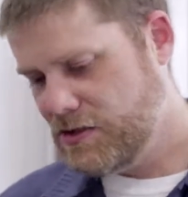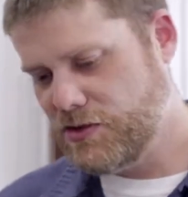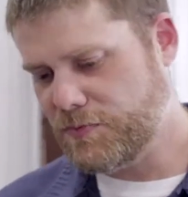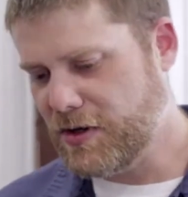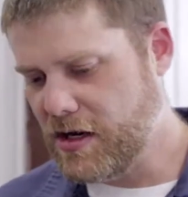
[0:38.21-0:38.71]

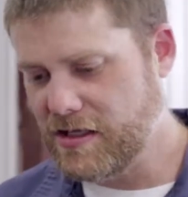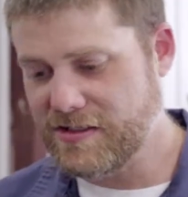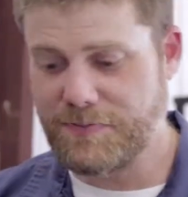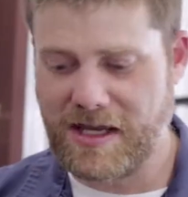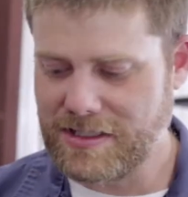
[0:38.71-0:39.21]
just because
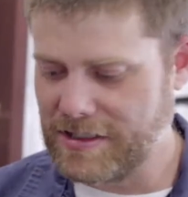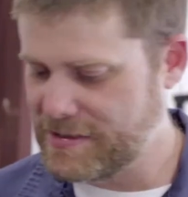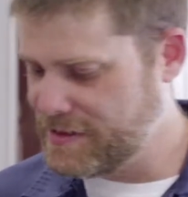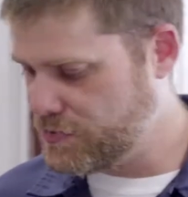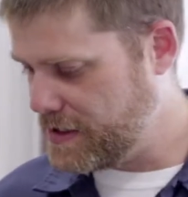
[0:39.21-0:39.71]
especially in a
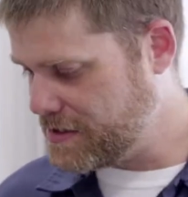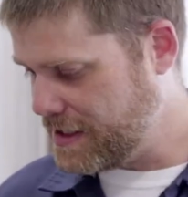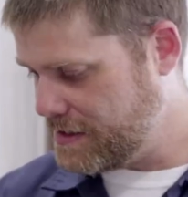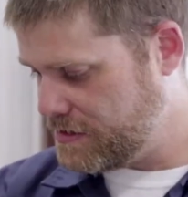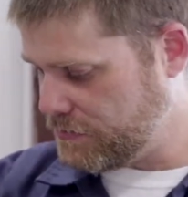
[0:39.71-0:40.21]
situation
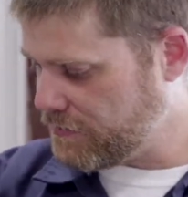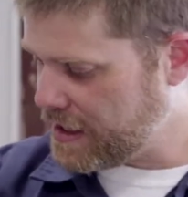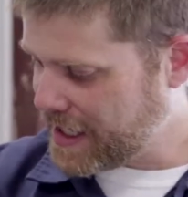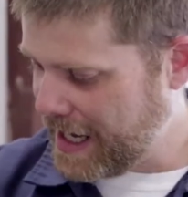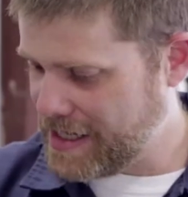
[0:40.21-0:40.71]
like this, you've
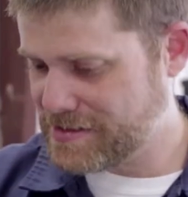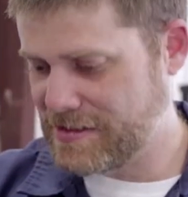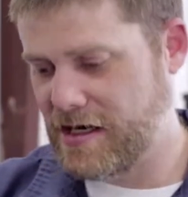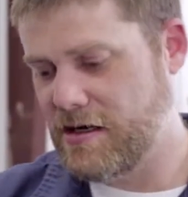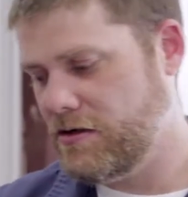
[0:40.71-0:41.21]
got cast
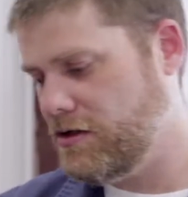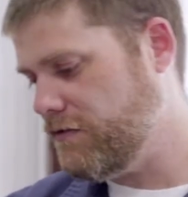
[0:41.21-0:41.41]
iron,